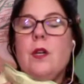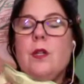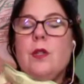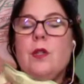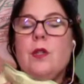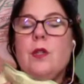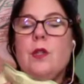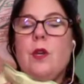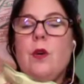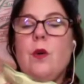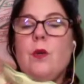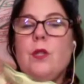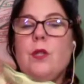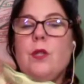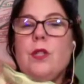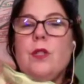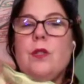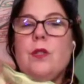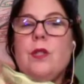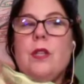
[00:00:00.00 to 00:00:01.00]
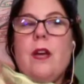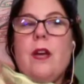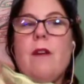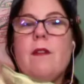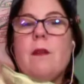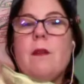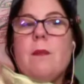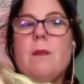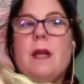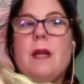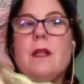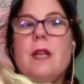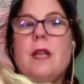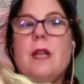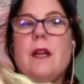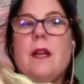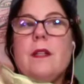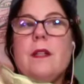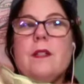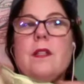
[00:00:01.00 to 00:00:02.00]
So she's used to having
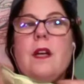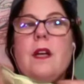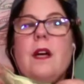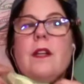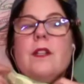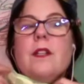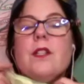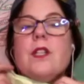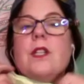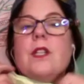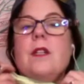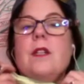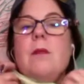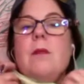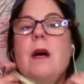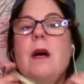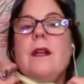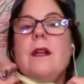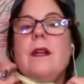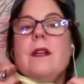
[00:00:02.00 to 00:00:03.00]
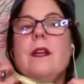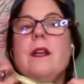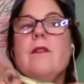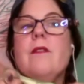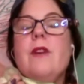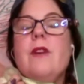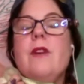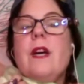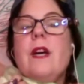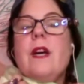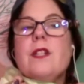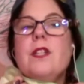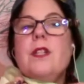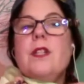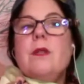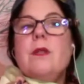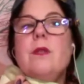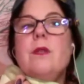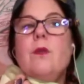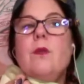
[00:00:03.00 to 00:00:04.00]
bandanas on, and she didn't mind it. In fact, she
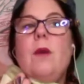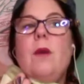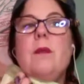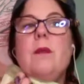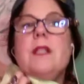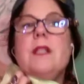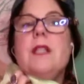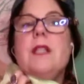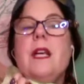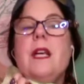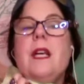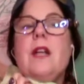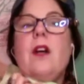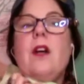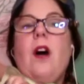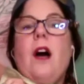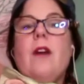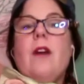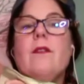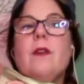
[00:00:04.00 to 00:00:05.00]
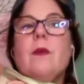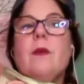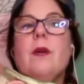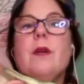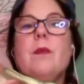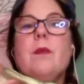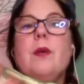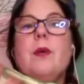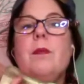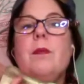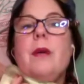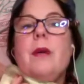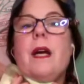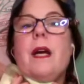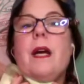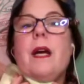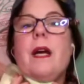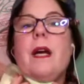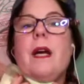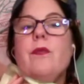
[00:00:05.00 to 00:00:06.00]
didn't want me to take it off. I wanted to put it back
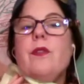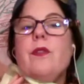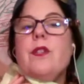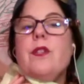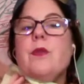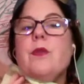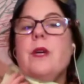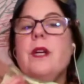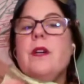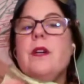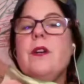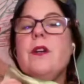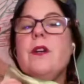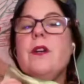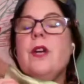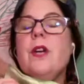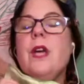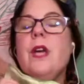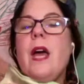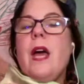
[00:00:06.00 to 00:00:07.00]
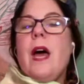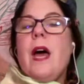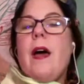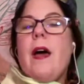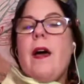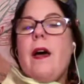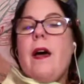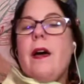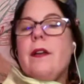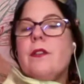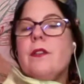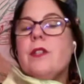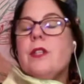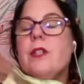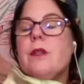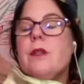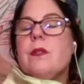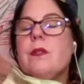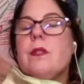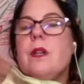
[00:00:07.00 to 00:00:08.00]
in the refrigerator, and she
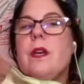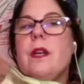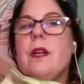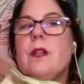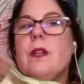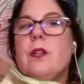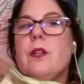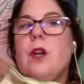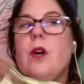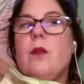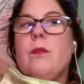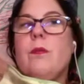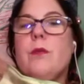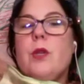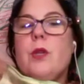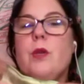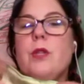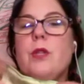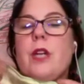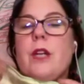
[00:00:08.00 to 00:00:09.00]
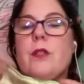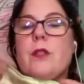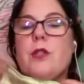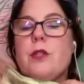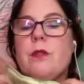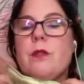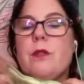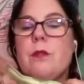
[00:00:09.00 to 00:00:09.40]
was like, no touch,